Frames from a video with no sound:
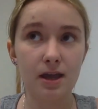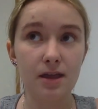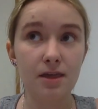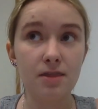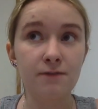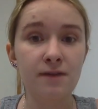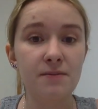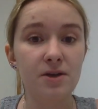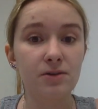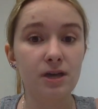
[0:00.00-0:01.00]
And then the
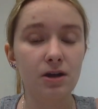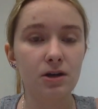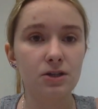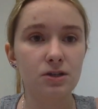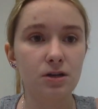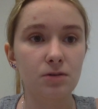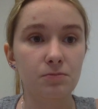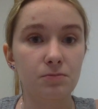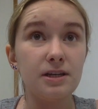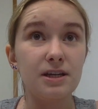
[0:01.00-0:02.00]
female character
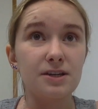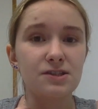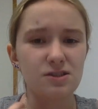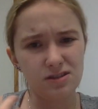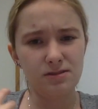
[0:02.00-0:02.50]
is